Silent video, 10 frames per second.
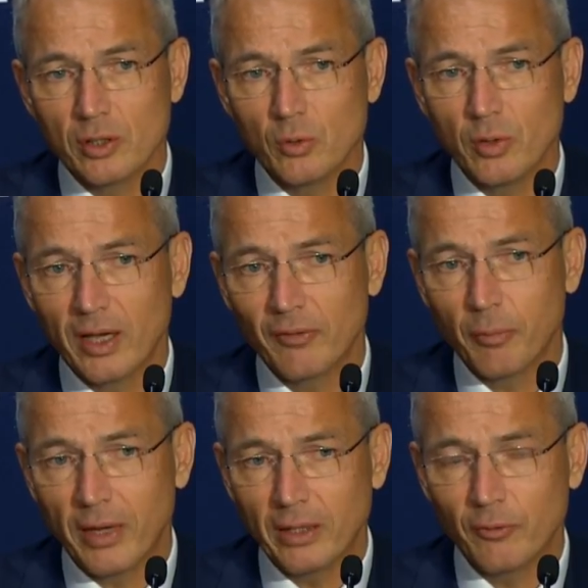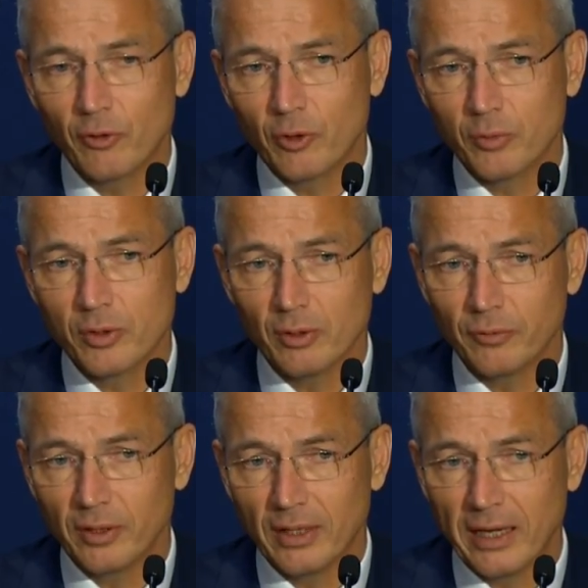So to have platforms
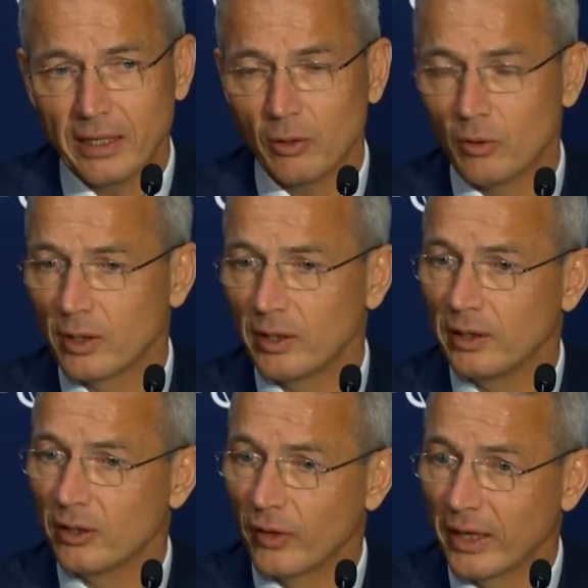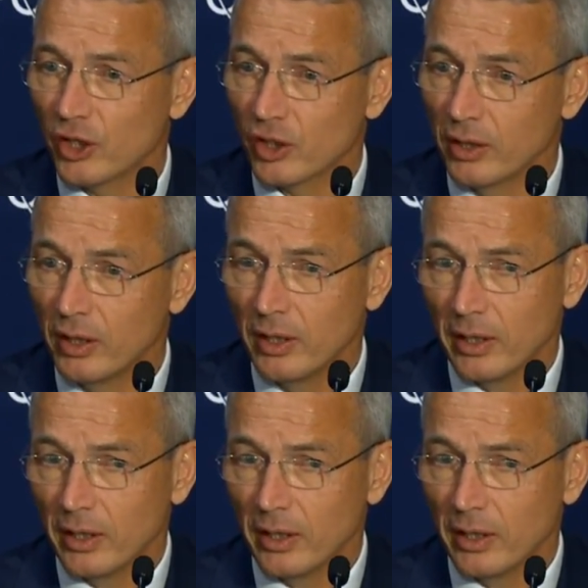of a dialogue and interaction,